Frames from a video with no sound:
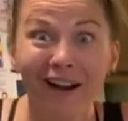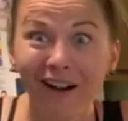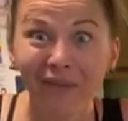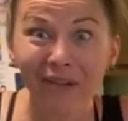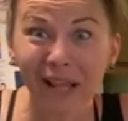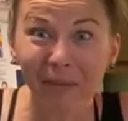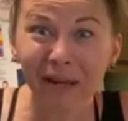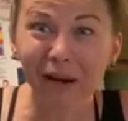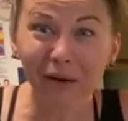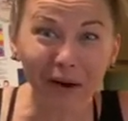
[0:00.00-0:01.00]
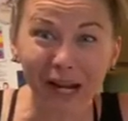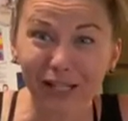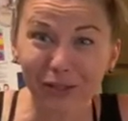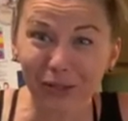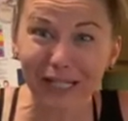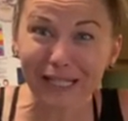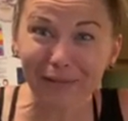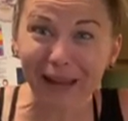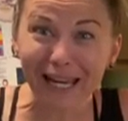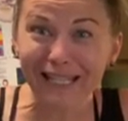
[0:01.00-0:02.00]
wouldn't that be a great treat to
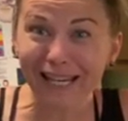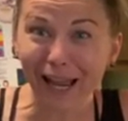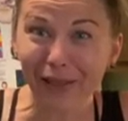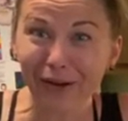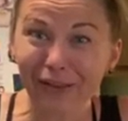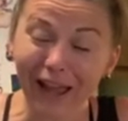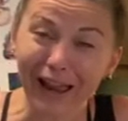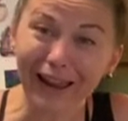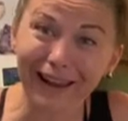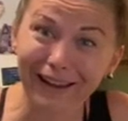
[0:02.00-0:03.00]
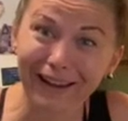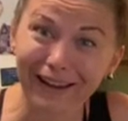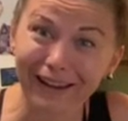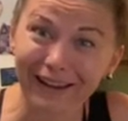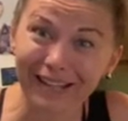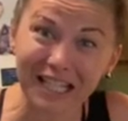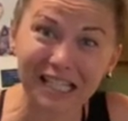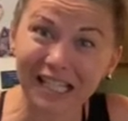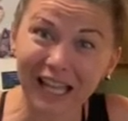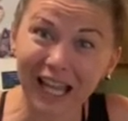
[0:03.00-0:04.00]
make together? Like
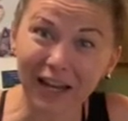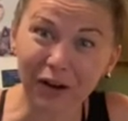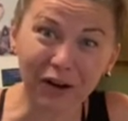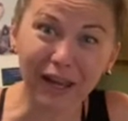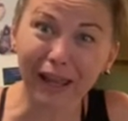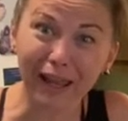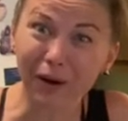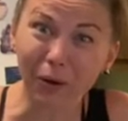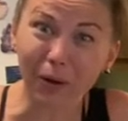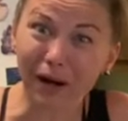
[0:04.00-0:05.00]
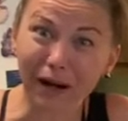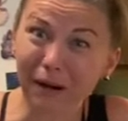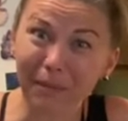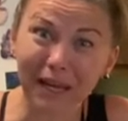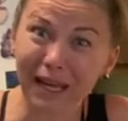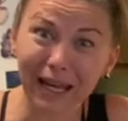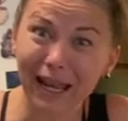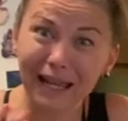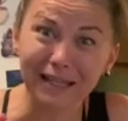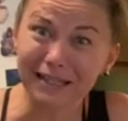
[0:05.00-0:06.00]
Lindsay and her kid, or me
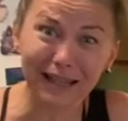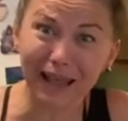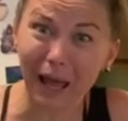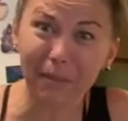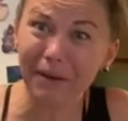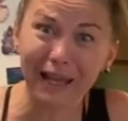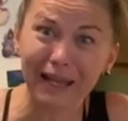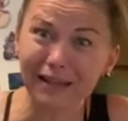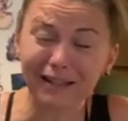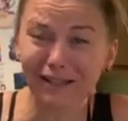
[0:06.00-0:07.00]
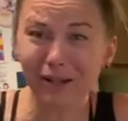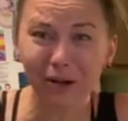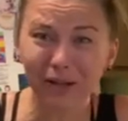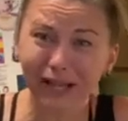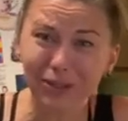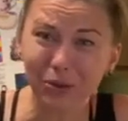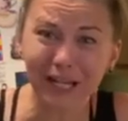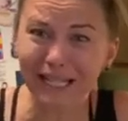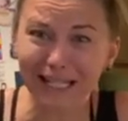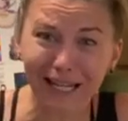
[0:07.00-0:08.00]
and them, and like
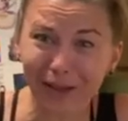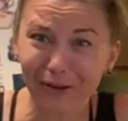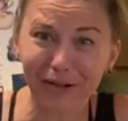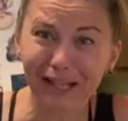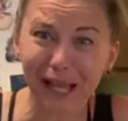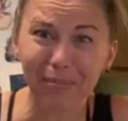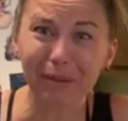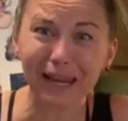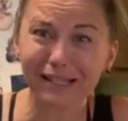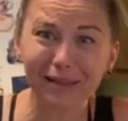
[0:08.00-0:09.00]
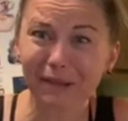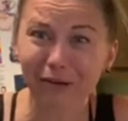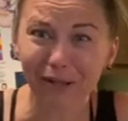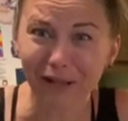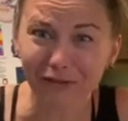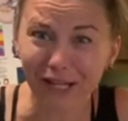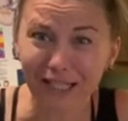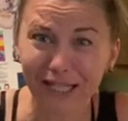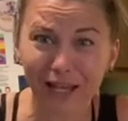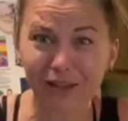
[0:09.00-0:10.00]
joining together to like bake something really fun
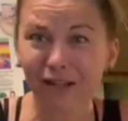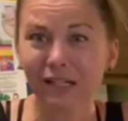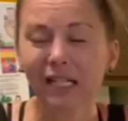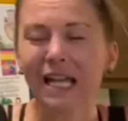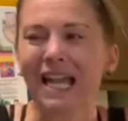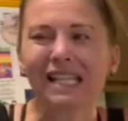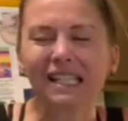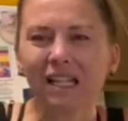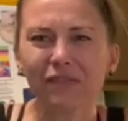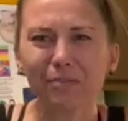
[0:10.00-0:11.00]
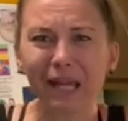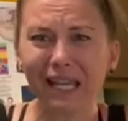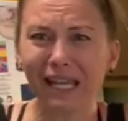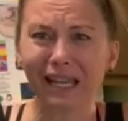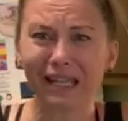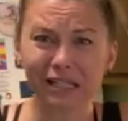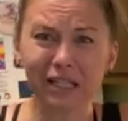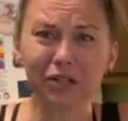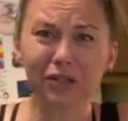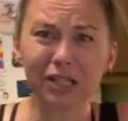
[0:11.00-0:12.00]
together. It's not even baking. It's
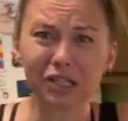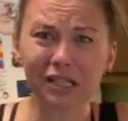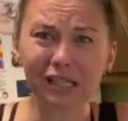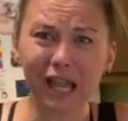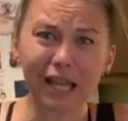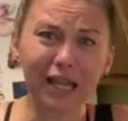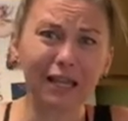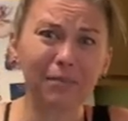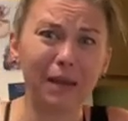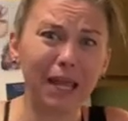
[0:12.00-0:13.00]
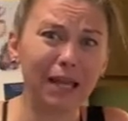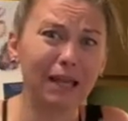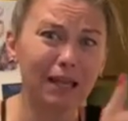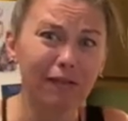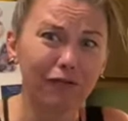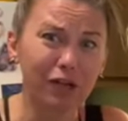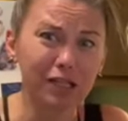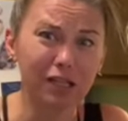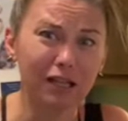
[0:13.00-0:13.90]
literally just like make, freeze,